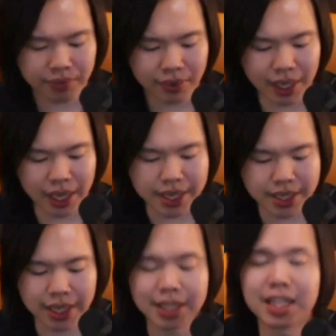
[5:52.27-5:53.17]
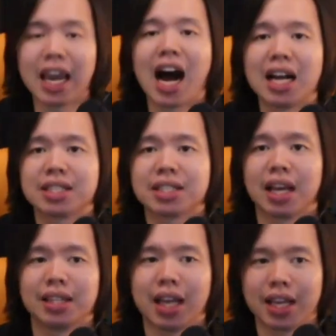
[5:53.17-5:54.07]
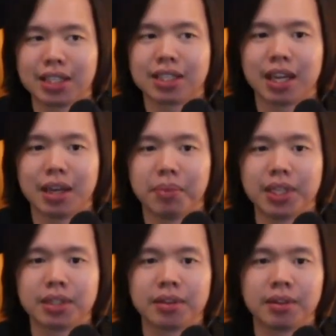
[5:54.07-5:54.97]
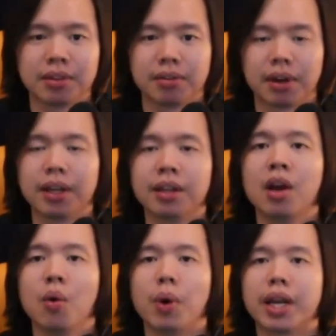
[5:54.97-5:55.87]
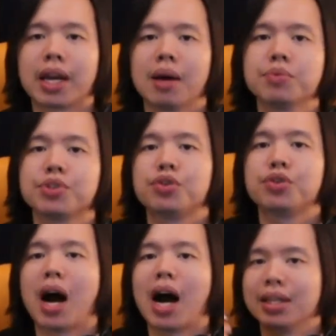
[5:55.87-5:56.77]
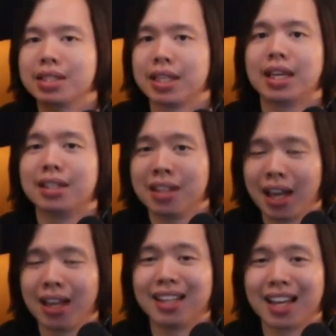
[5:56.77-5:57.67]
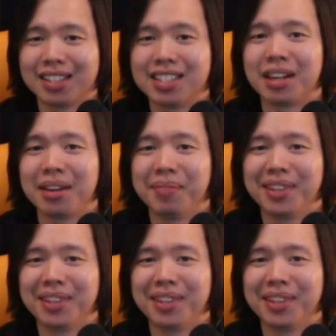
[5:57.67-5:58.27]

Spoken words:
is in the arts and entertainment, right? When it comes to arts and entertainment,